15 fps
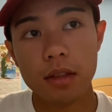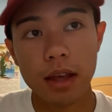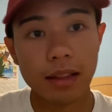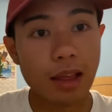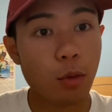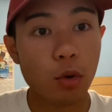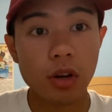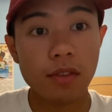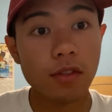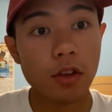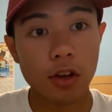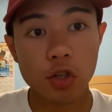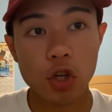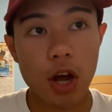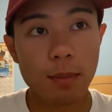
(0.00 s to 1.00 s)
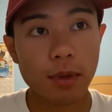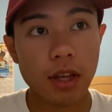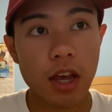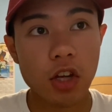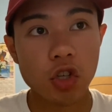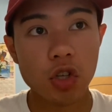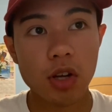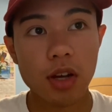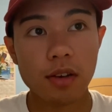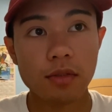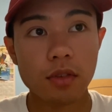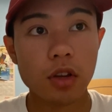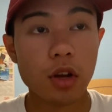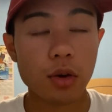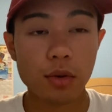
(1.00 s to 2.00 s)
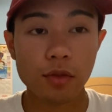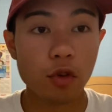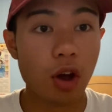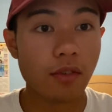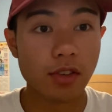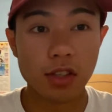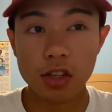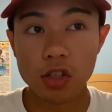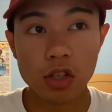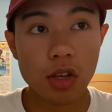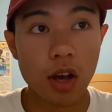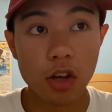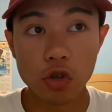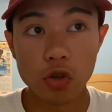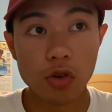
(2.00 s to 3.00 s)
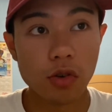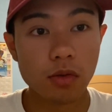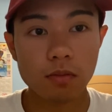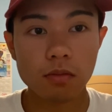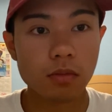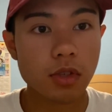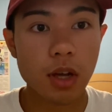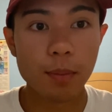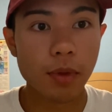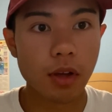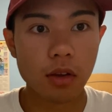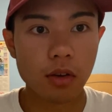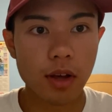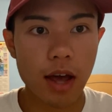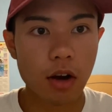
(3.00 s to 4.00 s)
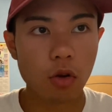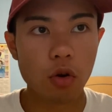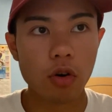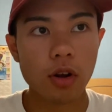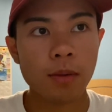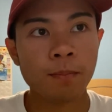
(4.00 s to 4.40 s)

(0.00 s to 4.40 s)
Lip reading: like they won't even look at your application if you have a 1600 or something in the category.